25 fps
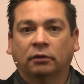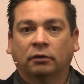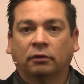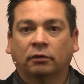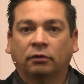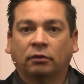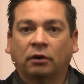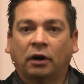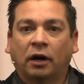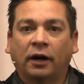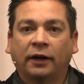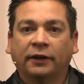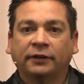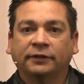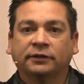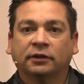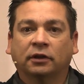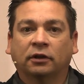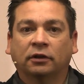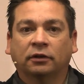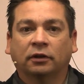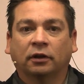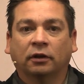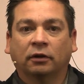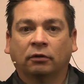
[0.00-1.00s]
Christ
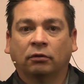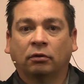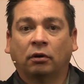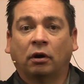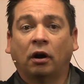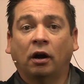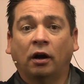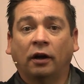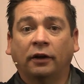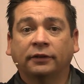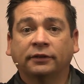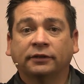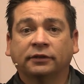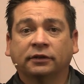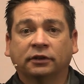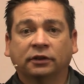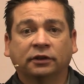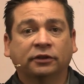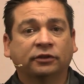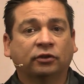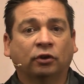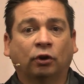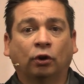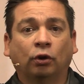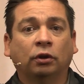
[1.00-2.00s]
on the cross
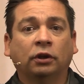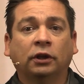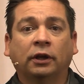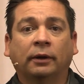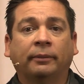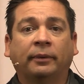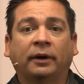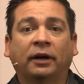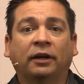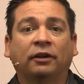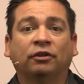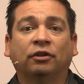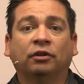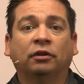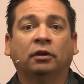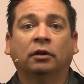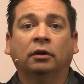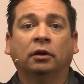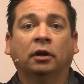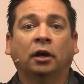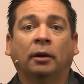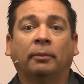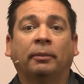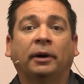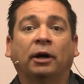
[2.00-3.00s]
is only about,
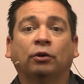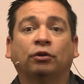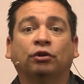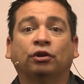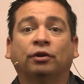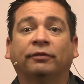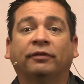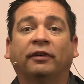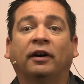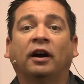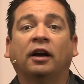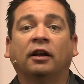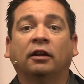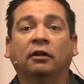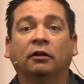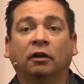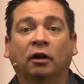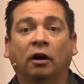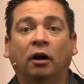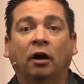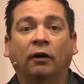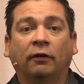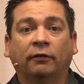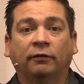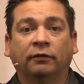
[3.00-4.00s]
about divine
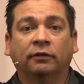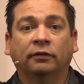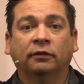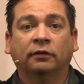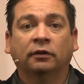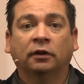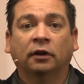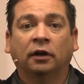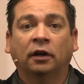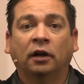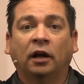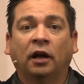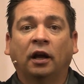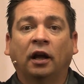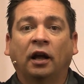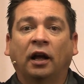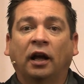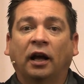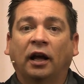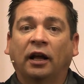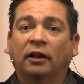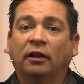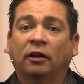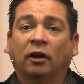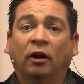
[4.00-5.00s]
love,
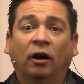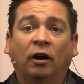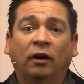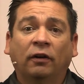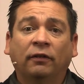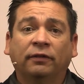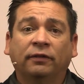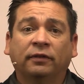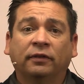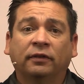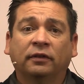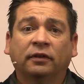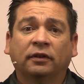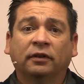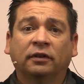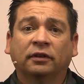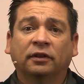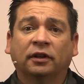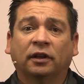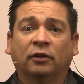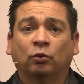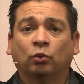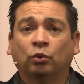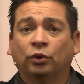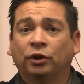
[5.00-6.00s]
a love
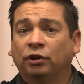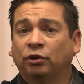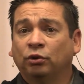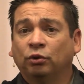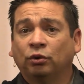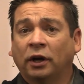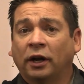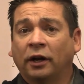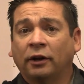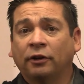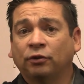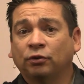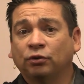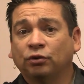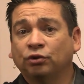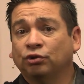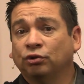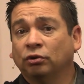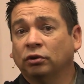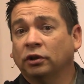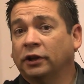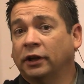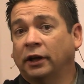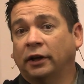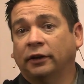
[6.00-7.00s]
that we do not
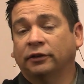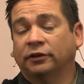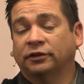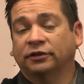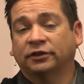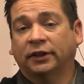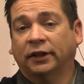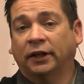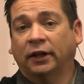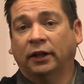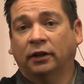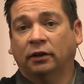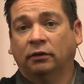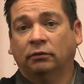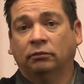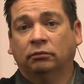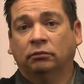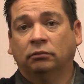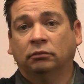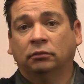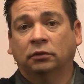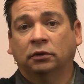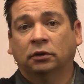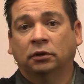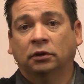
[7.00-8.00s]
usually understand.
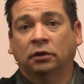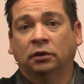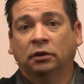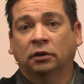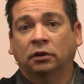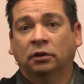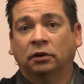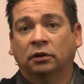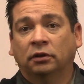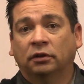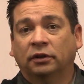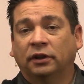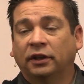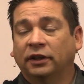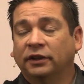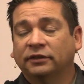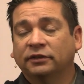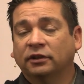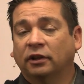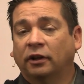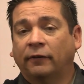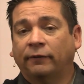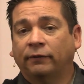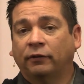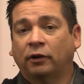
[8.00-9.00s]
This
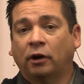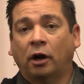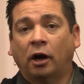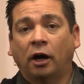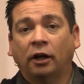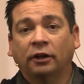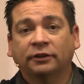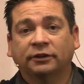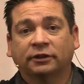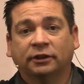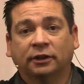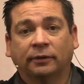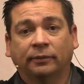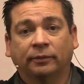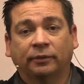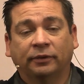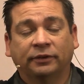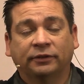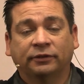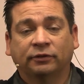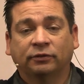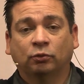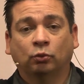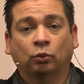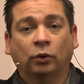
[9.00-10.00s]
love concept
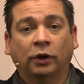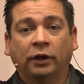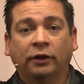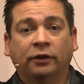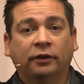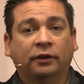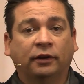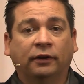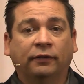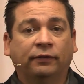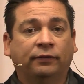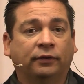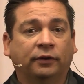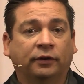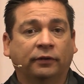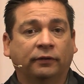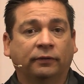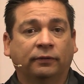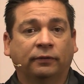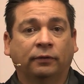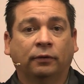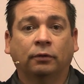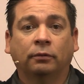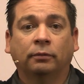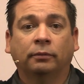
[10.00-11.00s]
is way different
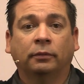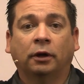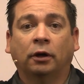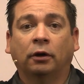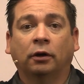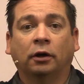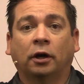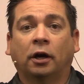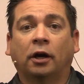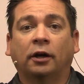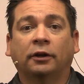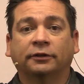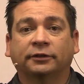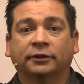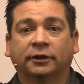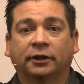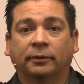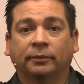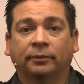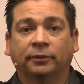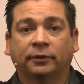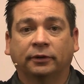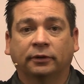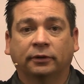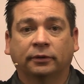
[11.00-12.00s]
from our
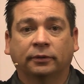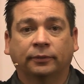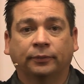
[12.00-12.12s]
concept.